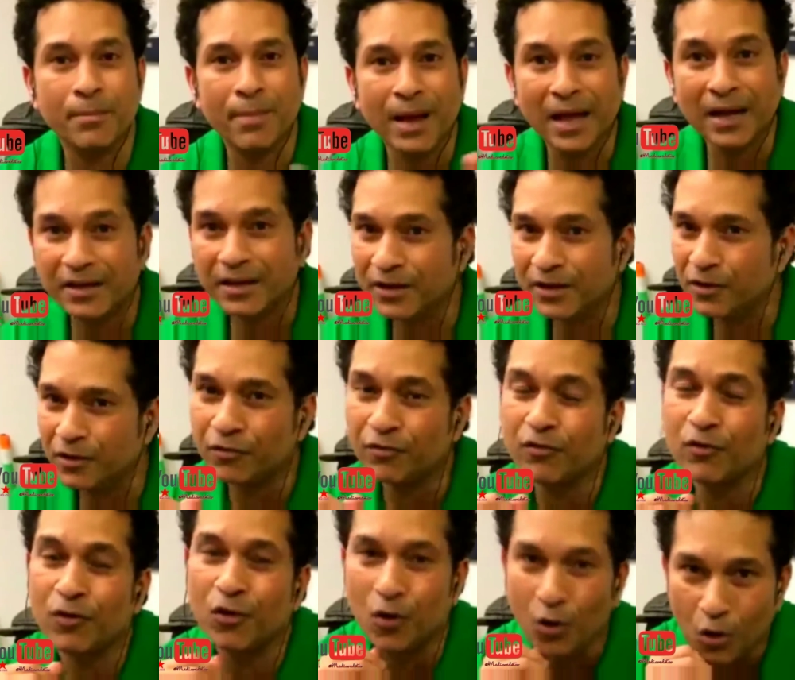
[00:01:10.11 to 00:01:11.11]
in the
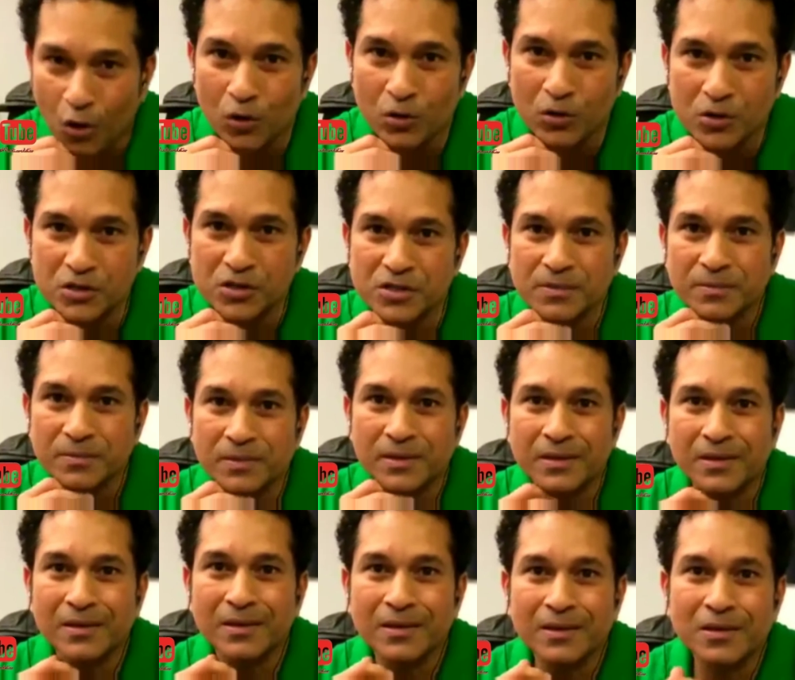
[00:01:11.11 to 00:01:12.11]
balcony of Lords
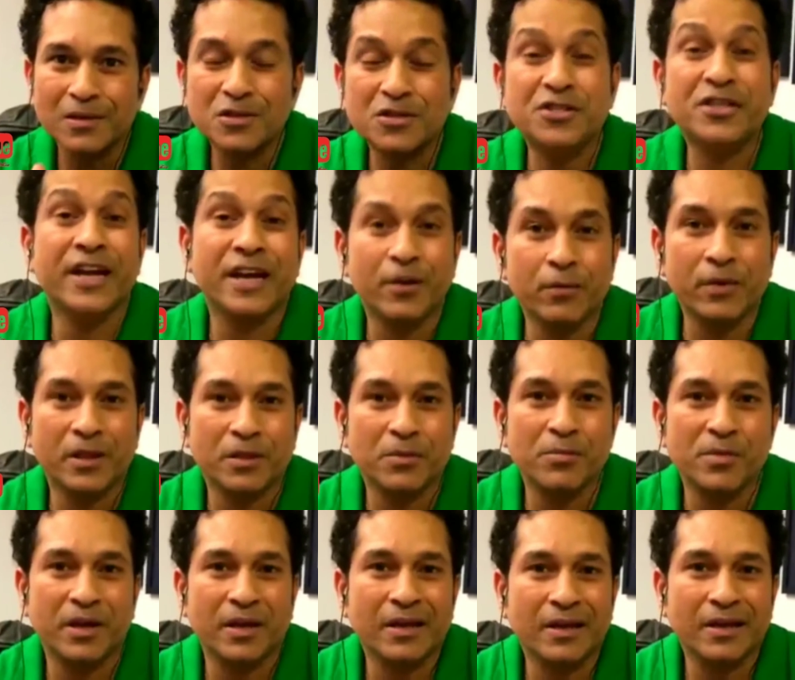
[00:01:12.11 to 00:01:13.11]
stayed
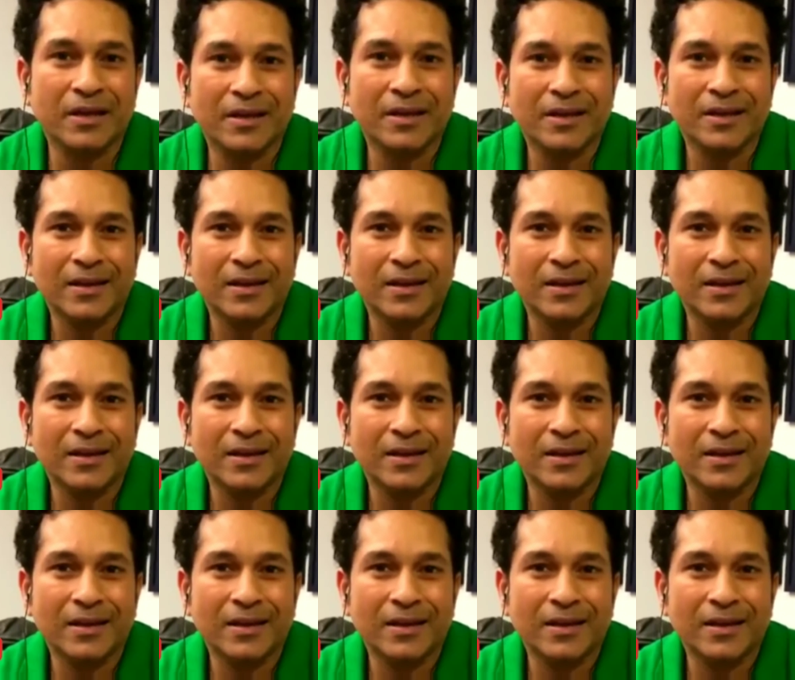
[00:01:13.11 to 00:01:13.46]
with me,